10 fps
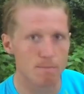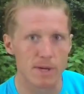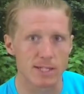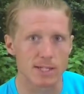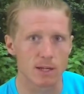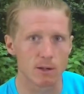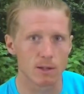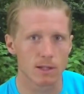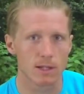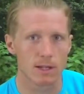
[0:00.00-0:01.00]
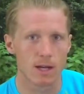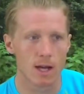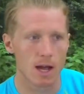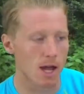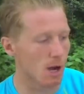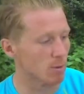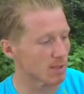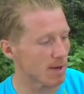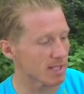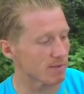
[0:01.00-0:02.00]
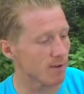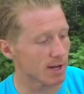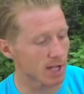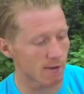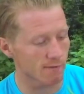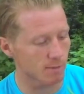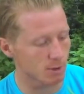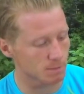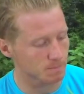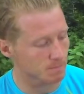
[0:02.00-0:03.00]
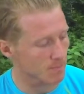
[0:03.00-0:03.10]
midsole, which makes it very comfortable.